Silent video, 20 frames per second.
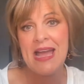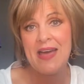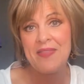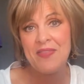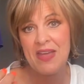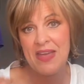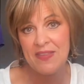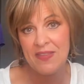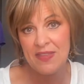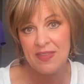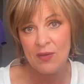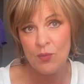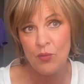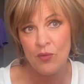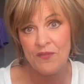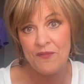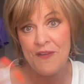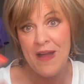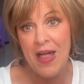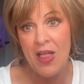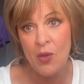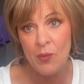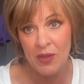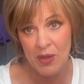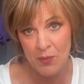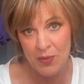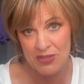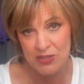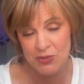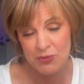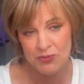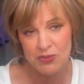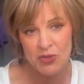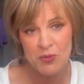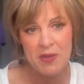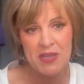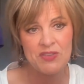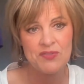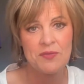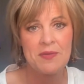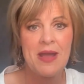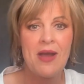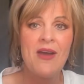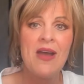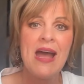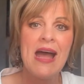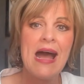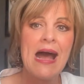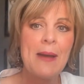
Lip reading: And then the following one, so 2 weeks from now,